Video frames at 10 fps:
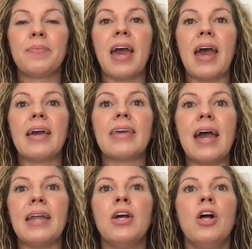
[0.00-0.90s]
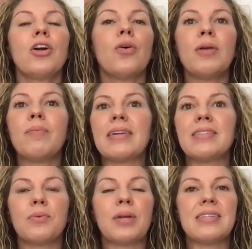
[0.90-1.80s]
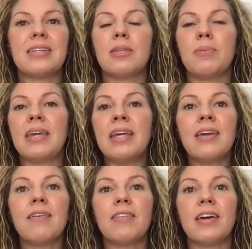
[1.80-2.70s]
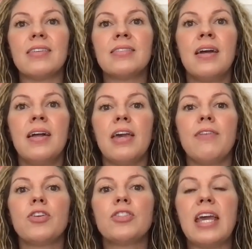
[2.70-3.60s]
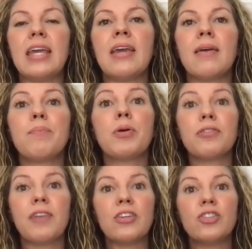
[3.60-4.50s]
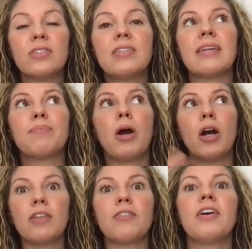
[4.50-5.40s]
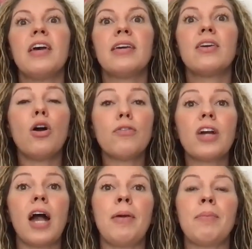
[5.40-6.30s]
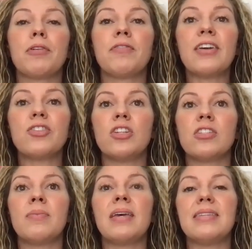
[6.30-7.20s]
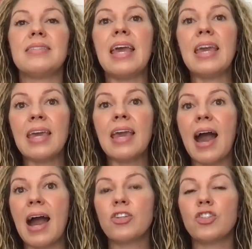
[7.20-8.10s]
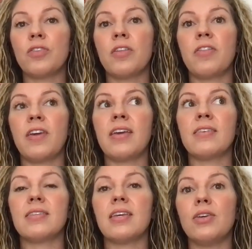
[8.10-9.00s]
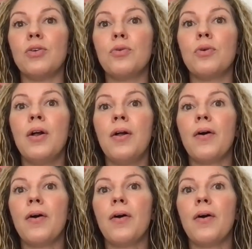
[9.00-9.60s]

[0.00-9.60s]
Okay, again, going back to what I said at the beginning of this, if you're taking perfection, like part of overcoming perfectionism is taking action on the things that you